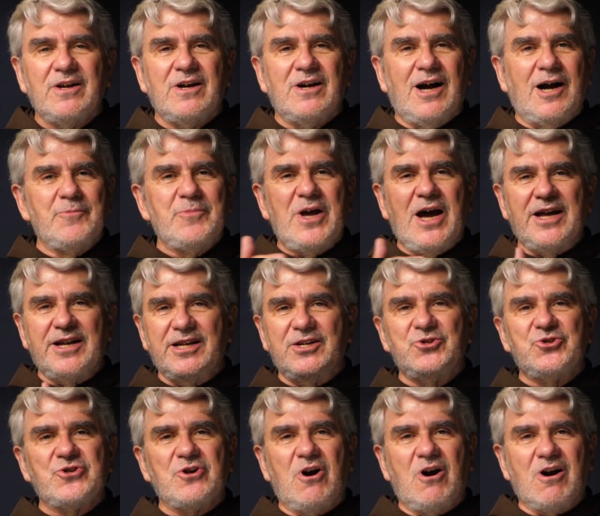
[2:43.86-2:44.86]
I'm not in
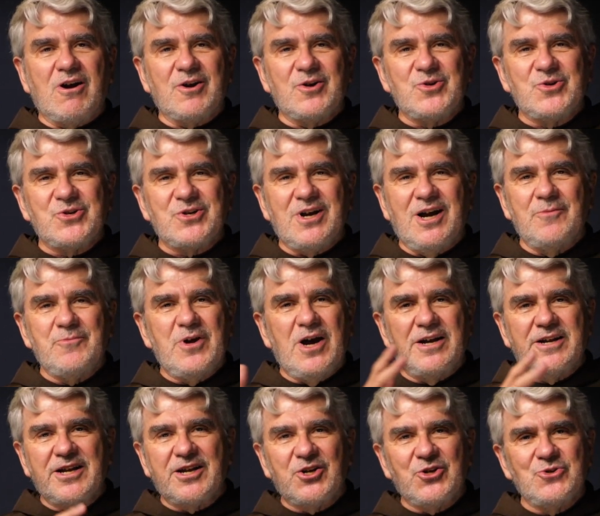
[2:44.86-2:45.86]
charge. I'm
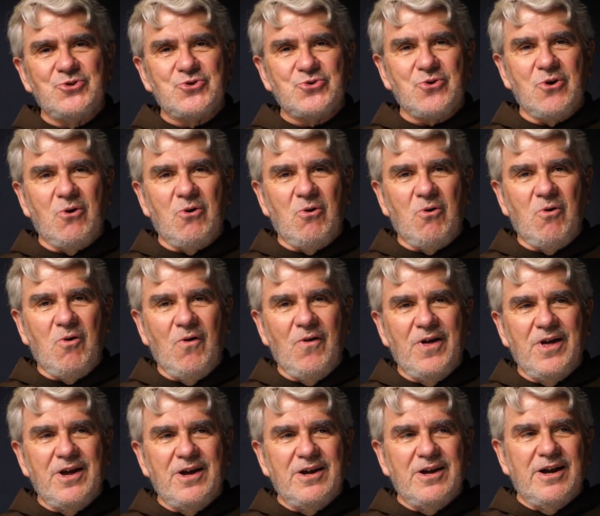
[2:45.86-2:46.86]
not in control.
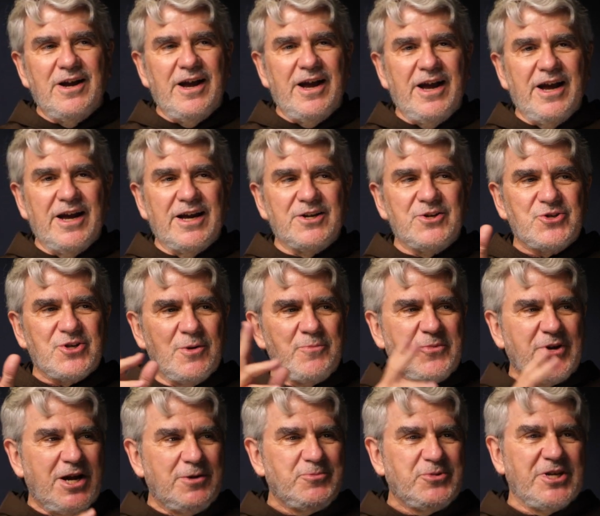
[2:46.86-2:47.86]
And
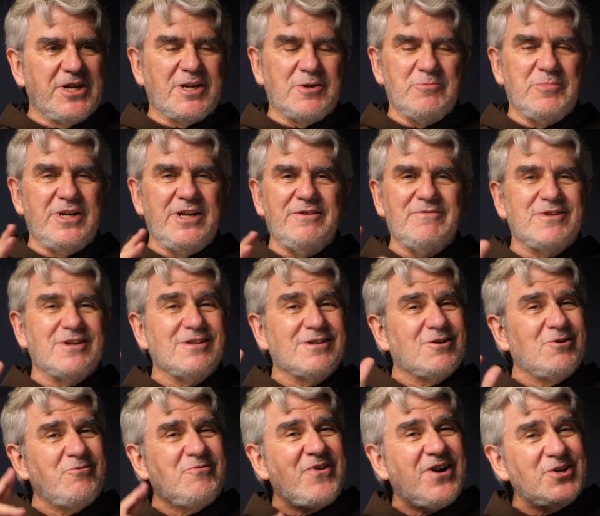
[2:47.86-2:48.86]
sometimes he can be even a
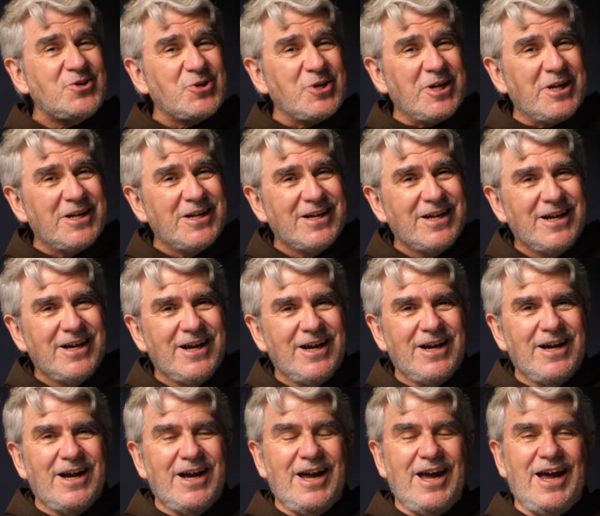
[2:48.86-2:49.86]
little fussy.
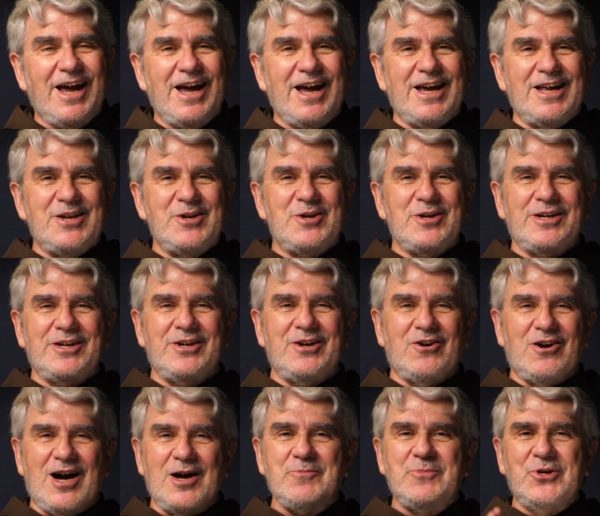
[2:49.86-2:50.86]
And,
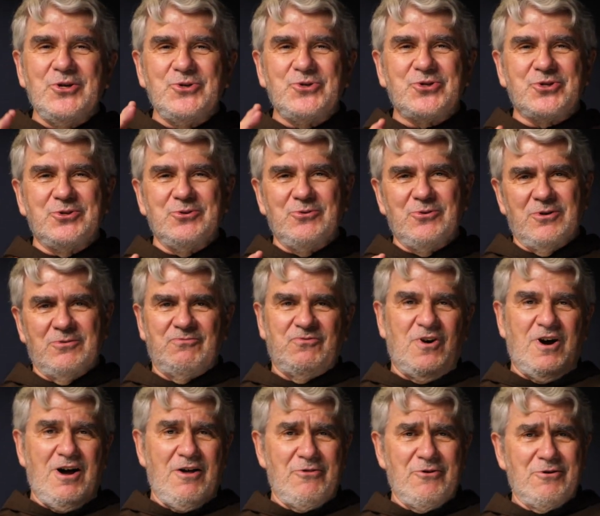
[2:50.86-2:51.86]
I'm used to
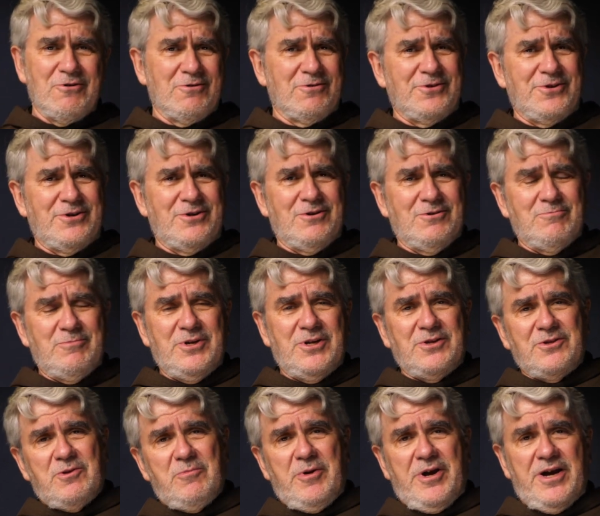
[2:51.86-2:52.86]
father,
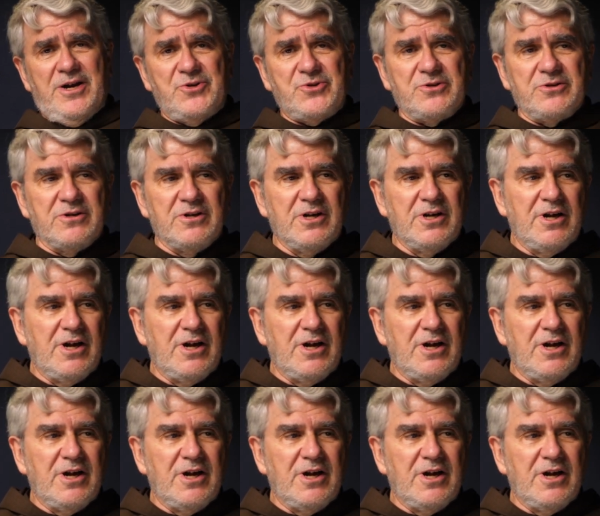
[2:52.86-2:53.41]
being the pastor.